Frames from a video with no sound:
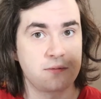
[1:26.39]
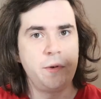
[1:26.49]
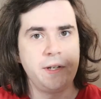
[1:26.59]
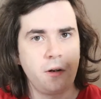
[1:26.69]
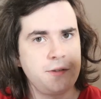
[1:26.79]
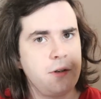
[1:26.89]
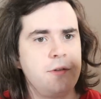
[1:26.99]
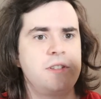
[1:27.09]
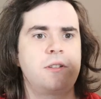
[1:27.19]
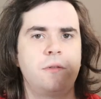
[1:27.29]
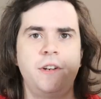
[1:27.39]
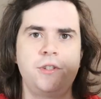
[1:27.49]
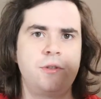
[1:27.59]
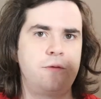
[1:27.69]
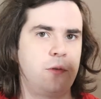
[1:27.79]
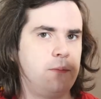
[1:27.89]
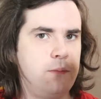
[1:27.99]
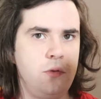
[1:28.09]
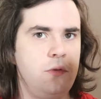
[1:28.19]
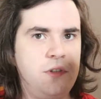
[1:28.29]
We all know this convention from
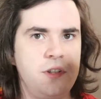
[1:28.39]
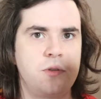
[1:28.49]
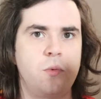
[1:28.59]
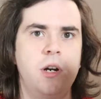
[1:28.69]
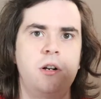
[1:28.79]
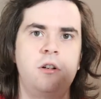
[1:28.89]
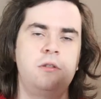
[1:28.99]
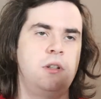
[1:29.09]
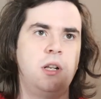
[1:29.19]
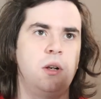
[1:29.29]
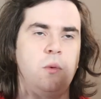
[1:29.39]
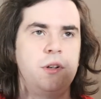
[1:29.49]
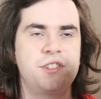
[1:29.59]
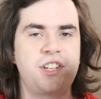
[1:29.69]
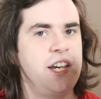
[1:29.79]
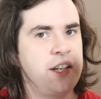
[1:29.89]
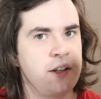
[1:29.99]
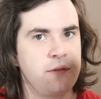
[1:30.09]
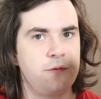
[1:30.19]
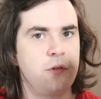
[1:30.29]
movies where when a
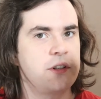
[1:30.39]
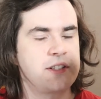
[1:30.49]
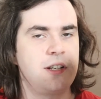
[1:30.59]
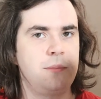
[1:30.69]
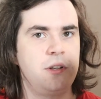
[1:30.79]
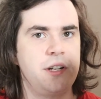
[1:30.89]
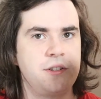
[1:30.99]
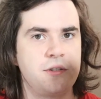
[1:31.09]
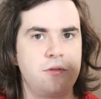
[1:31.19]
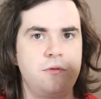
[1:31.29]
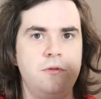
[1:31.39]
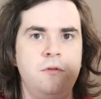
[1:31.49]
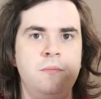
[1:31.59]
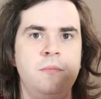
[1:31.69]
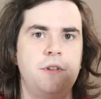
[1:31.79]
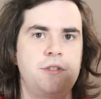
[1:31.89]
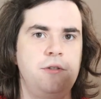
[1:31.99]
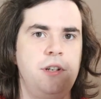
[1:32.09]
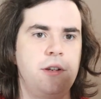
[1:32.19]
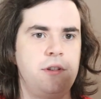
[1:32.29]
king, for example, enters a room, that you
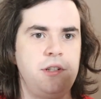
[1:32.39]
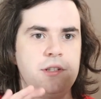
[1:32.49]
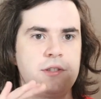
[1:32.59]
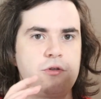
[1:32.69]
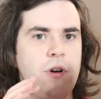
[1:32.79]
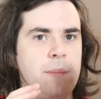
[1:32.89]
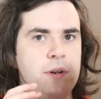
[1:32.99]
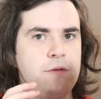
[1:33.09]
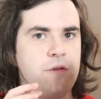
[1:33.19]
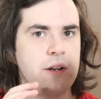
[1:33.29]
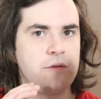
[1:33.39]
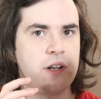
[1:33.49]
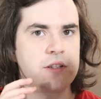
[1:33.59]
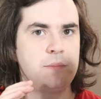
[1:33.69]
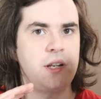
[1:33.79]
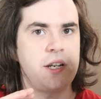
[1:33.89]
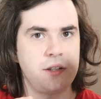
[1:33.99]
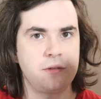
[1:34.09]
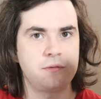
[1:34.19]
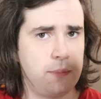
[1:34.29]
hear these trumpet fanfares
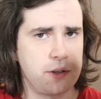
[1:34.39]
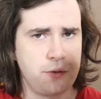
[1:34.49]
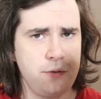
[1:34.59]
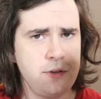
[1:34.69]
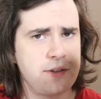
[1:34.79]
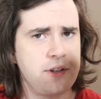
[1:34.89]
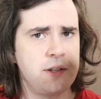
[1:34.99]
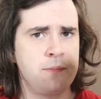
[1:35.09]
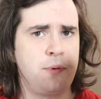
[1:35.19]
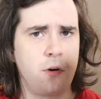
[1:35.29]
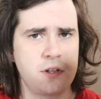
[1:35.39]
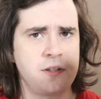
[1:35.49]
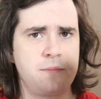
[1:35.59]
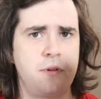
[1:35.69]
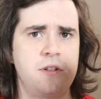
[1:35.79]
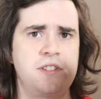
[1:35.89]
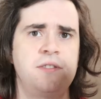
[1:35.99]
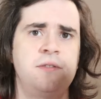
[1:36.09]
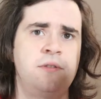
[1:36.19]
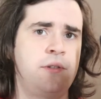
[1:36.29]
playing. But who's the important
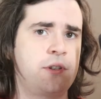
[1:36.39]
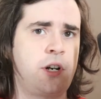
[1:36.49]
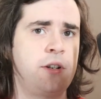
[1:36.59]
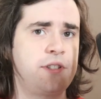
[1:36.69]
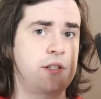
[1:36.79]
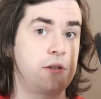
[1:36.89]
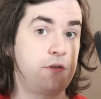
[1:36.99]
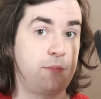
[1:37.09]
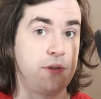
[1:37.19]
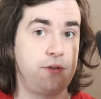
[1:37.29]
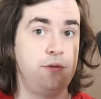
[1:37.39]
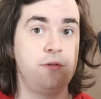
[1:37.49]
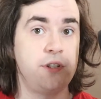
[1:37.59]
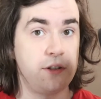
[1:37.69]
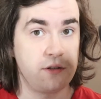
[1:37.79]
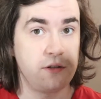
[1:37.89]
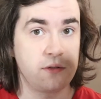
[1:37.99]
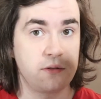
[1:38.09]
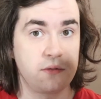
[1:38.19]
person in the context of Splatoon here?